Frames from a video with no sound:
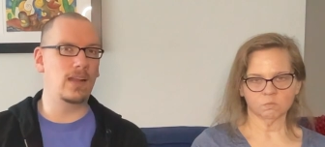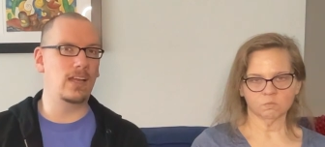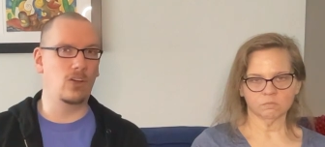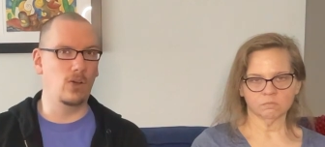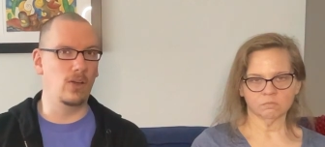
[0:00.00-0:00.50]
Speaker 1: it
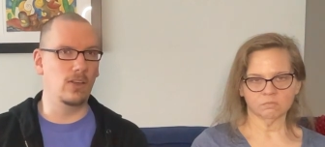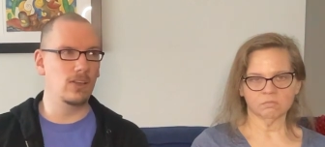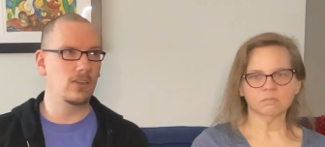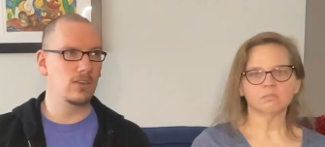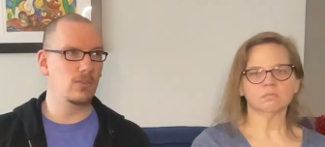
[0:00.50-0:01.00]
could
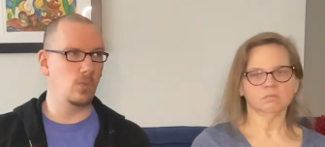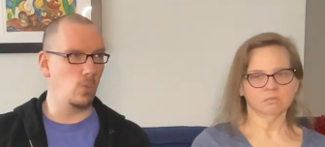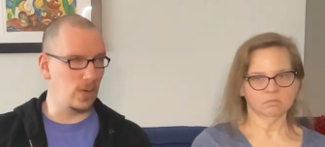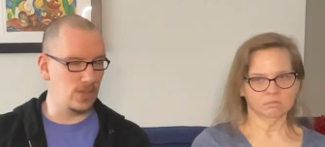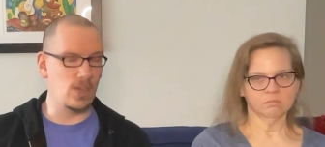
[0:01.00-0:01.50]

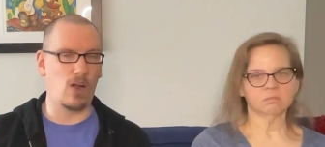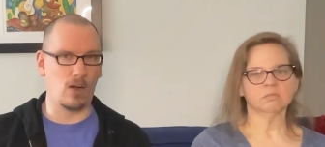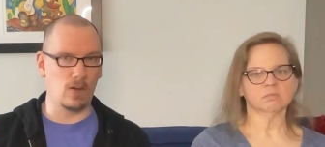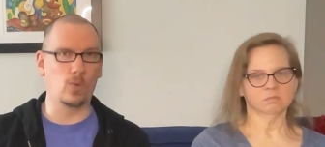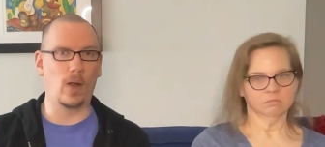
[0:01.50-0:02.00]
with the
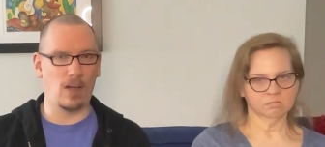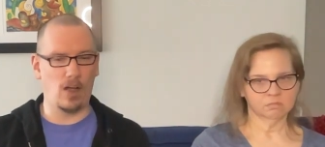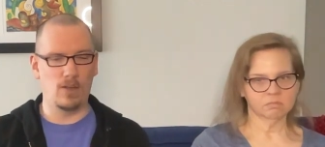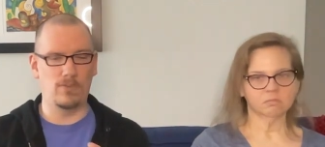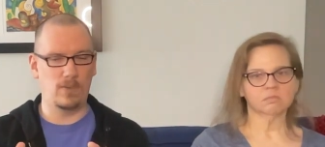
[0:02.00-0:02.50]
hardware
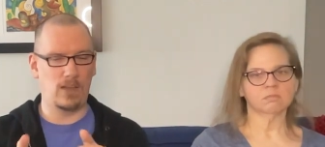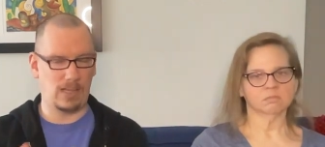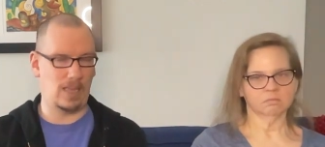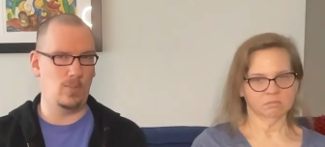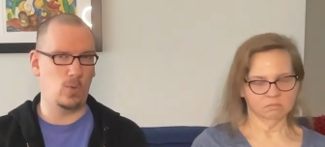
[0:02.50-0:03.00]
of a
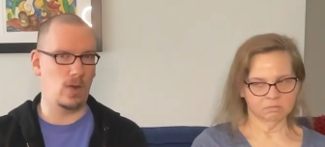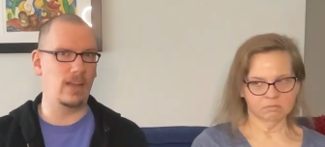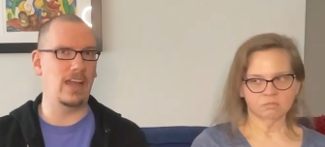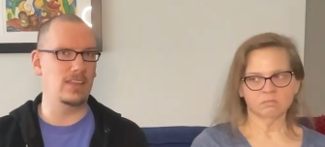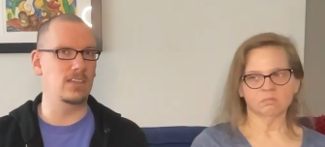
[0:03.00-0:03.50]
Game Boy
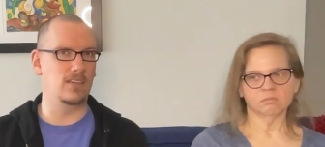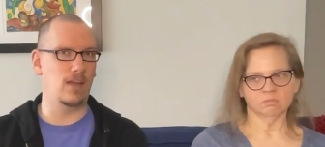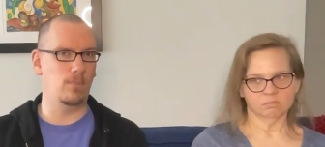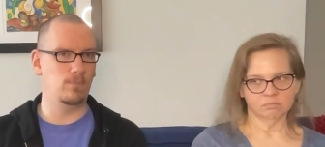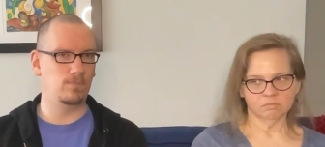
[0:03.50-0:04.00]
at the
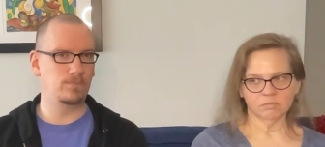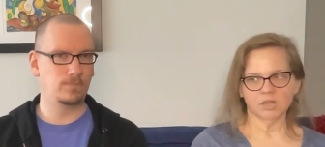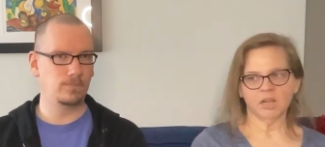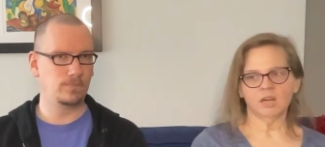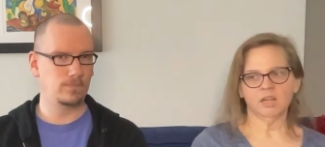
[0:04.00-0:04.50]
time
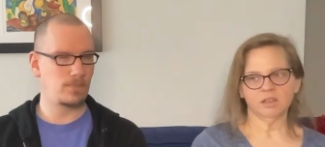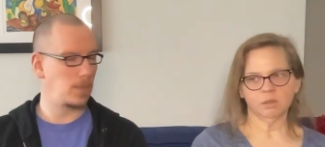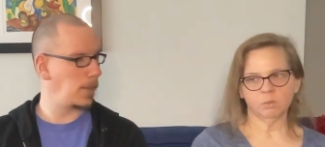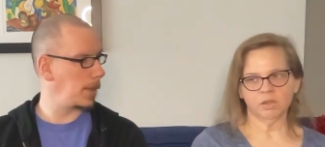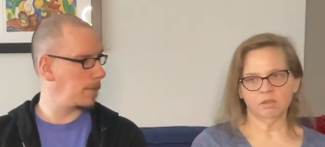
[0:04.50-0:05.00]
Speaker 2: kind of like
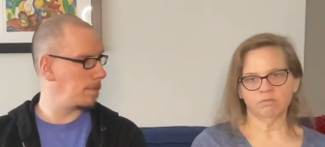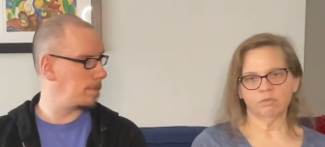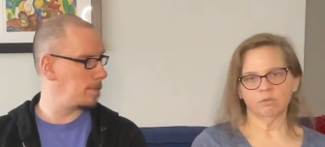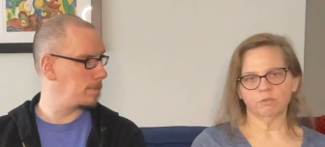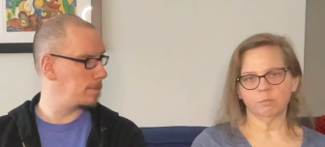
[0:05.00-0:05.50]
the way the
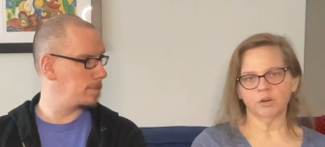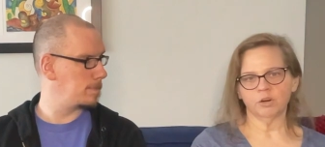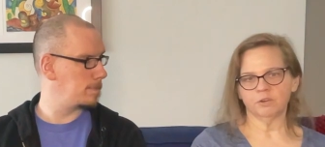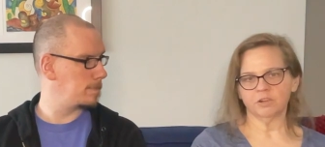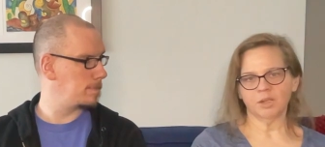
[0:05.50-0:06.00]
first
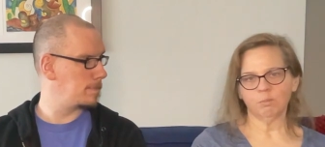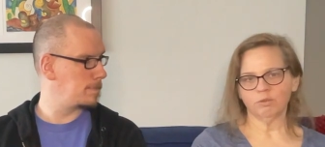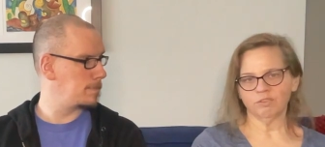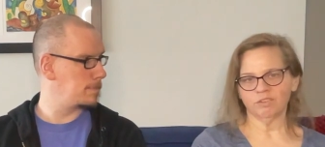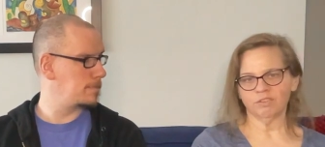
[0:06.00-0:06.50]
Mario game
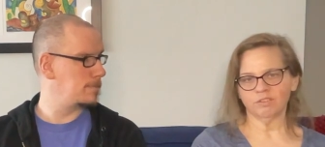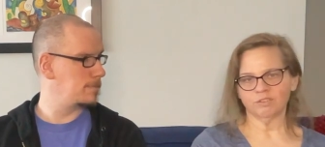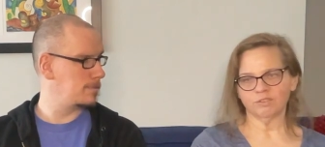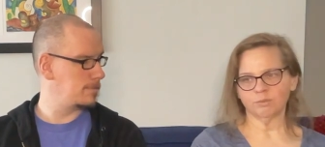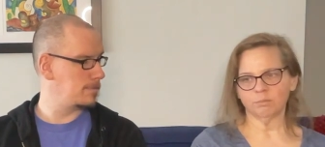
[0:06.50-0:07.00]
was
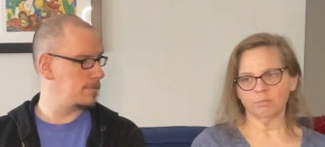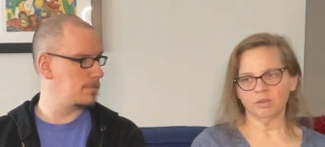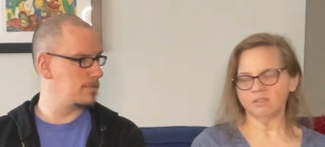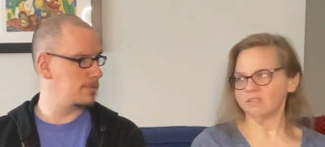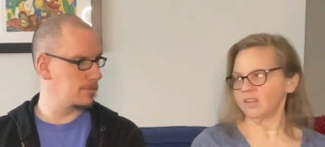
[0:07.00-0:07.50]

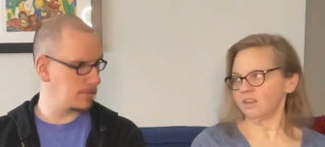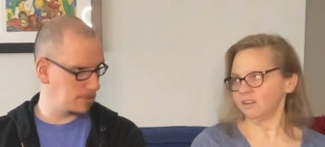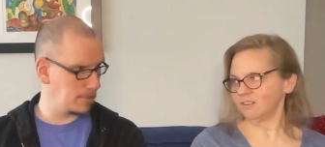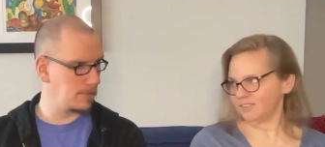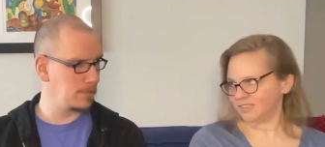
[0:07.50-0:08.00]
instrumentated.